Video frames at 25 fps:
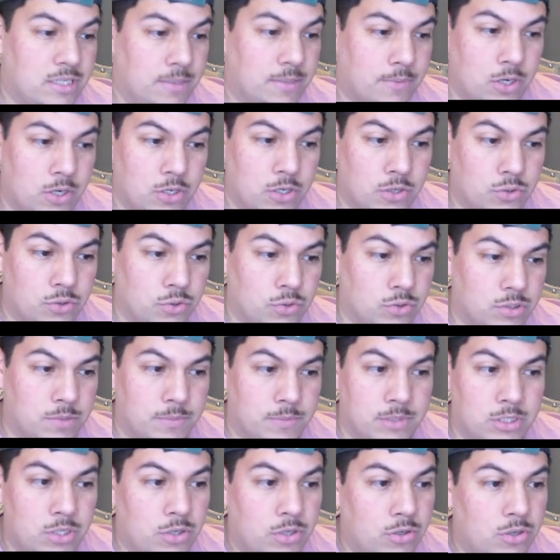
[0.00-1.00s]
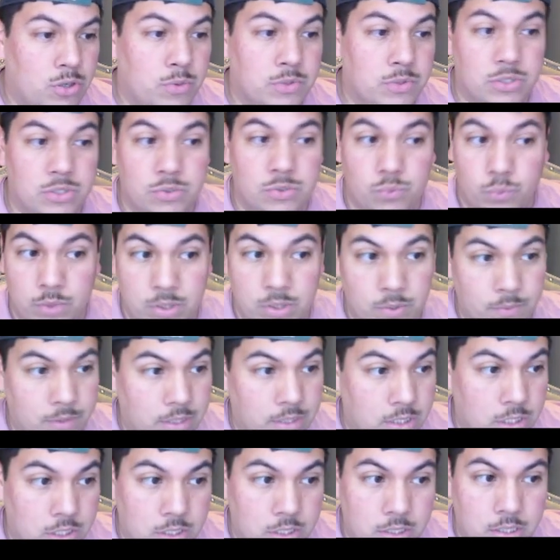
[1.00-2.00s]
card you chose chosen material, which is really,
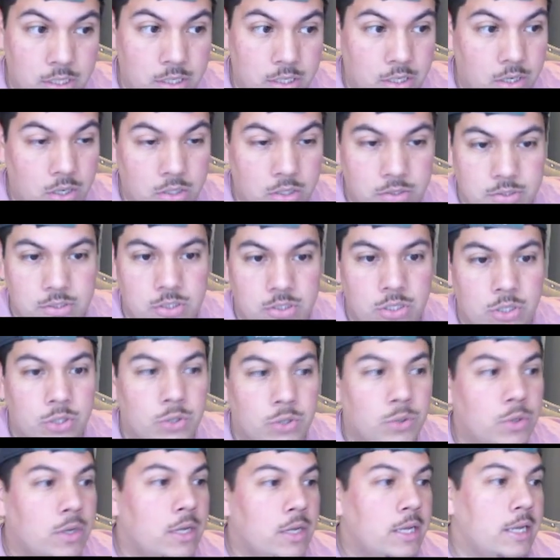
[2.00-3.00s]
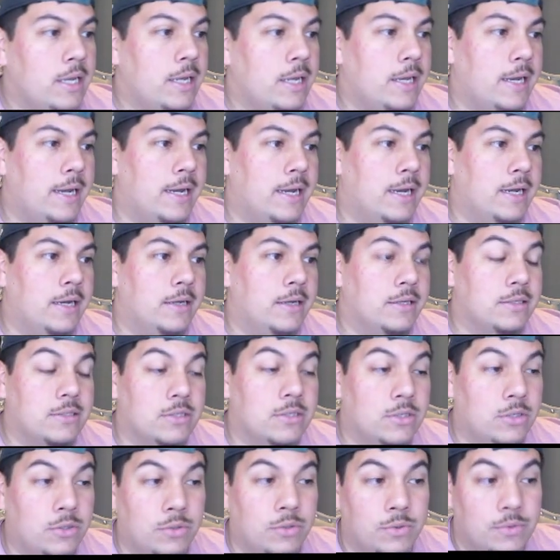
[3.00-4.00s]
really good also. Uh,
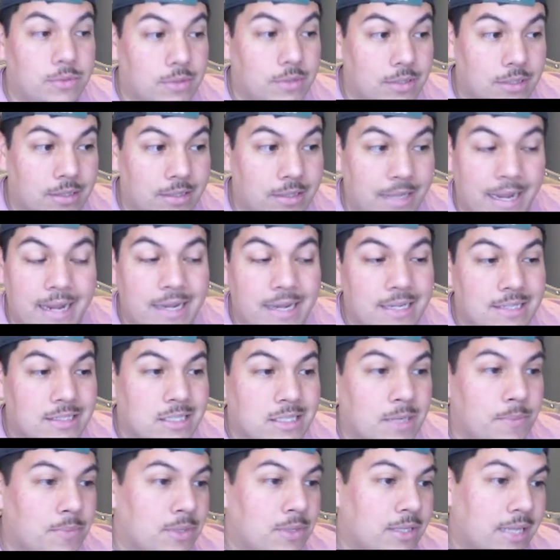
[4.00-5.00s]
so that is something that